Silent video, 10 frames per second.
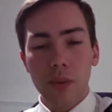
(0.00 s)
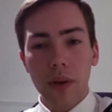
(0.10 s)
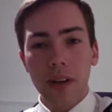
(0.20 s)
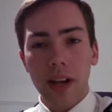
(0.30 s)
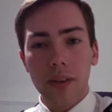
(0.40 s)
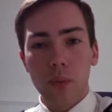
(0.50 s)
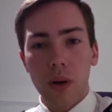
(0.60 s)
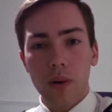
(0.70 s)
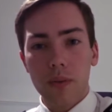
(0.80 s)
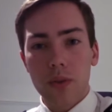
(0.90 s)
everyone, and
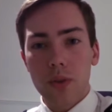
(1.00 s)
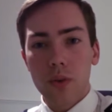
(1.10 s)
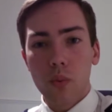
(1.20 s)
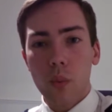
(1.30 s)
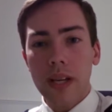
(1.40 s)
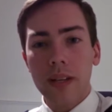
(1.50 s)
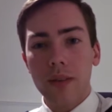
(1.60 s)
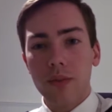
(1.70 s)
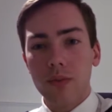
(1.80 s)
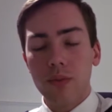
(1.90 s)
welcome to week
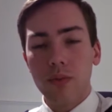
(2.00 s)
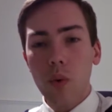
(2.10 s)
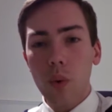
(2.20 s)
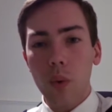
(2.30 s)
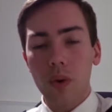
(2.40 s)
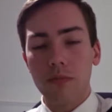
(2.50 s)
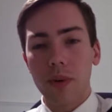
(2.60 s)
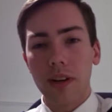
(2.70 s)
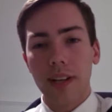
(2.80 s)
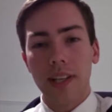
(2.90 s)
4 of
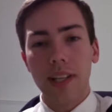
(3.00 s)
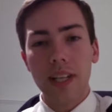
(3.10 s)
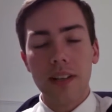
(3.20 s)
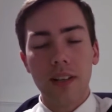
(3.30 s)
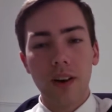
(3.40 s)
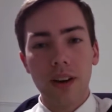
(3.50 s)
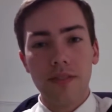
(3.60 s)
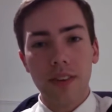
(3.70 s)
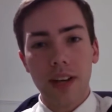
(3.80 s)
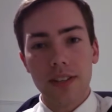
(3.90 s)
my elite
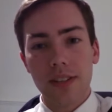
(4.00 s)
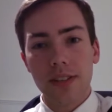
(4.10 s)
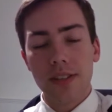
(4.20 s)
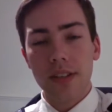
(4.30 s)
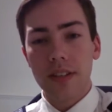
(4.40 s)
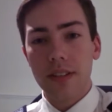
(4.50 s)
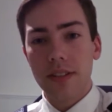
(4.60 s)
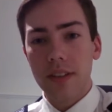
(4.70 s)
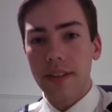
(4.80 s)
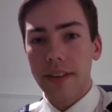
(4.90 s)
life as a
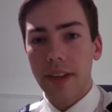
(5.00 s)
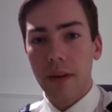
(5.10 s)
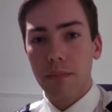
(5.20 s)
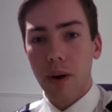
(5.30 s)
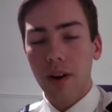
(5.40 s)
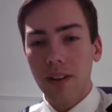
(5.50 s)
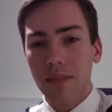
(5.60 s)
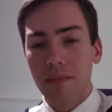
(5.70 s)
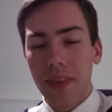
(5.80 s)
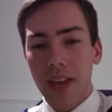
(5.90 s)
CTC cadet
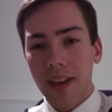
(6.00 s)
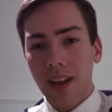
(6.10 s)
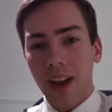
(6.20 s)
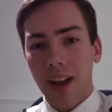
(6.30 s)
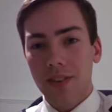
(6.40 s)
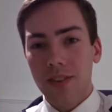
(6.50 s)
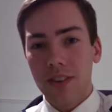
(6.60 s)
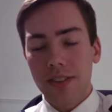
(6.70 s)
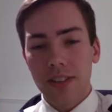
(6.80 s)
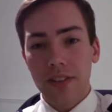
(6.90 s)
pilot. As you
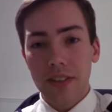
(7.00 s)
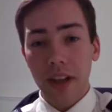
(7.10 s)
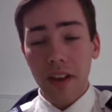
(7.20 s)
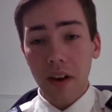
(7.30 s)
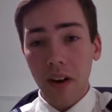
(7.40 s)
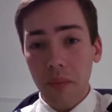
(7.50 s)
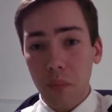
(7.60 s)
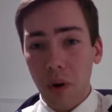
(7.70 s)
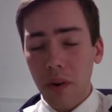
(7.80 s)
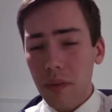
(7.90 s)
can see today,
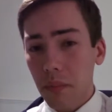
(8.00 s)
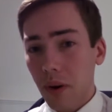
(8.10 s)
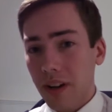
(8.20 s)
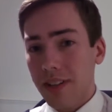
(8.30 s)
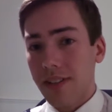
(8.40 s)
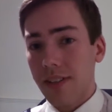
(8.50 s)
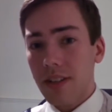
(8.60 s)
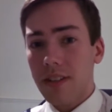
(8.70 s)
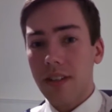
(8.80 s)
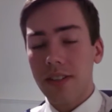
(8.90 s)
I'm wearing my
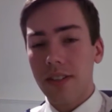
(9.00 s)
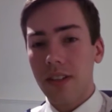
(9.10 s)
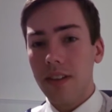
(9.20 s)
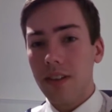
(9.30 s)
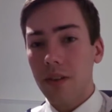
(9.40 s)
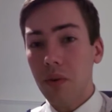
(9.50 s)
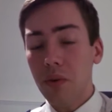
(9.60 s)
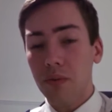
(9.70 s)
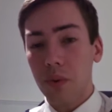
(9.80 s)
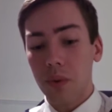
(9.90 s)
CTC
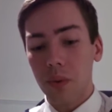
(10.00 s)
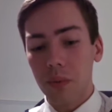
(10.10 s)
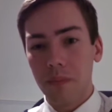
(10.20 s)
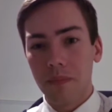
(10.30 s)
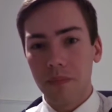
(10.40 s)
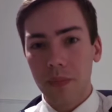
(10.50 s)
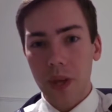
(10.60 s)
uniform,